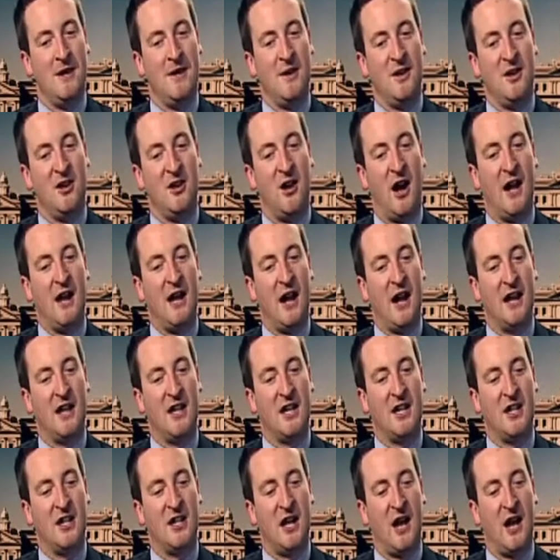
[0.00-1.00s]
You know,
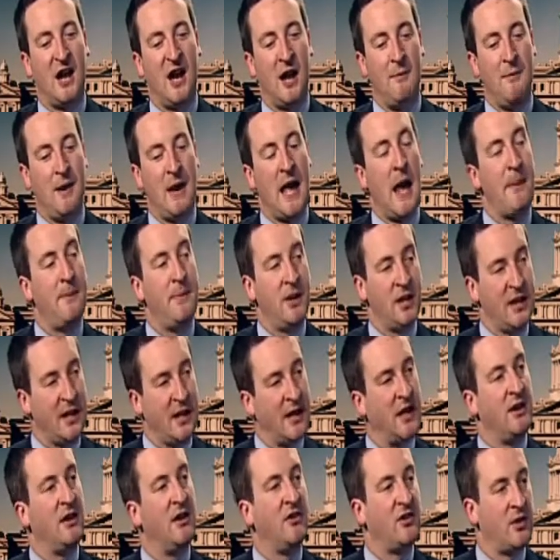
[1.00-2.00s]
I'd be happy to get
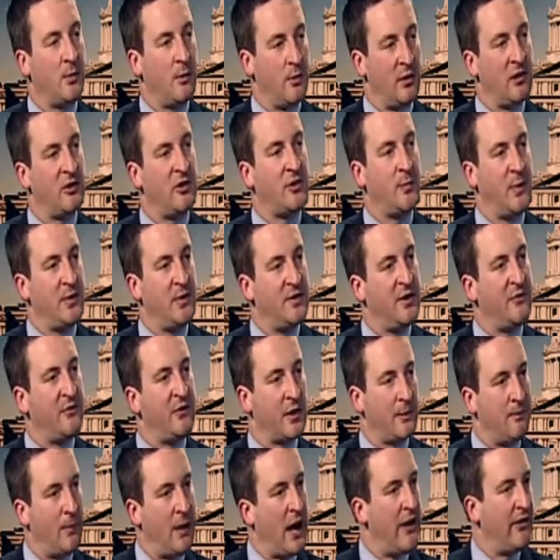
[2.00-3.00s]
into some of the
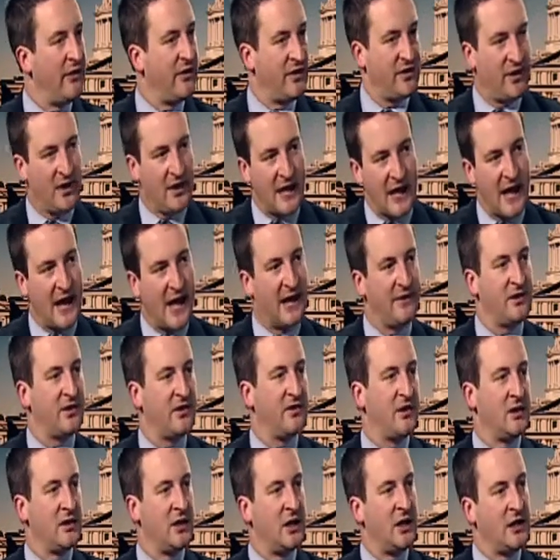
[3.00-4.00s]
specific policy asks
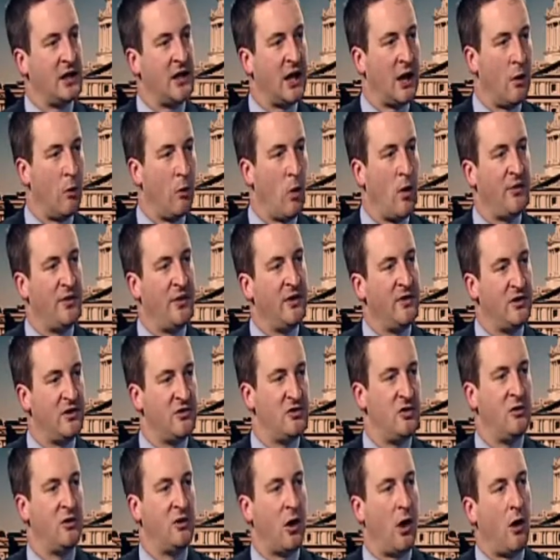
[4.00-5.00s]
and kind of what these
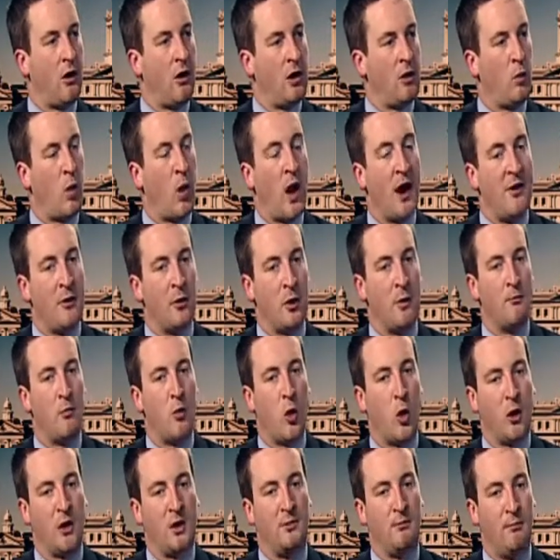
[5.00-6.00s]
issues are and why they're
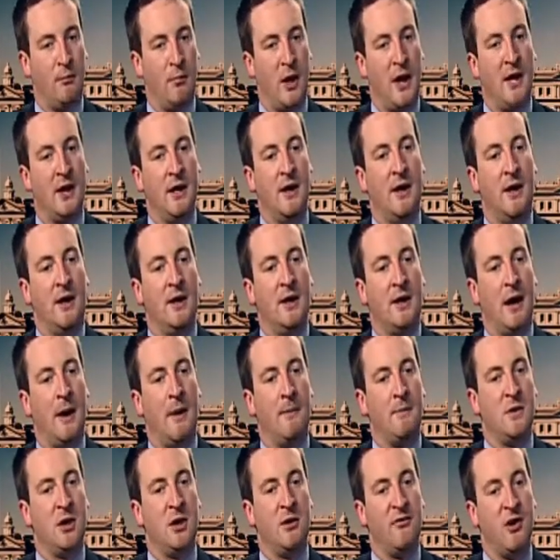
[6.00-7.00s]
important. But
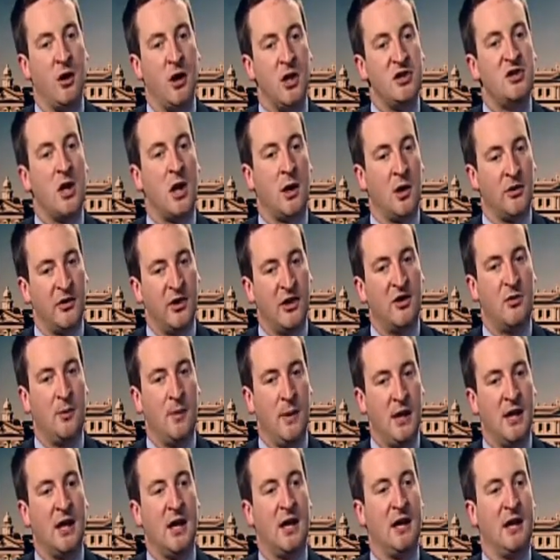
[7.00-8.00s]
you know, very generally
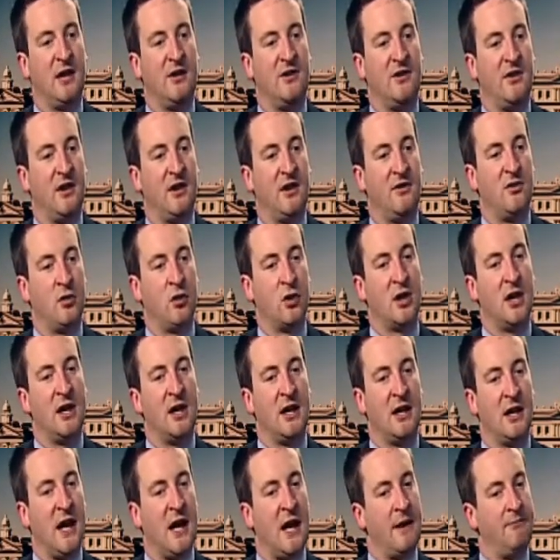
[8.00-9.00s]
speaking, it's looking
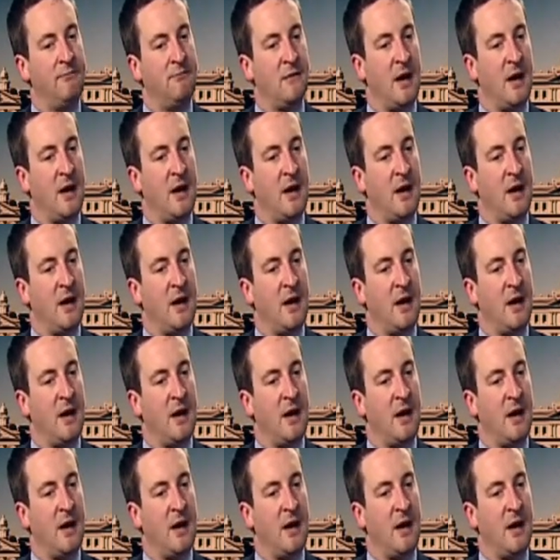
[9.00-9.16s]
to get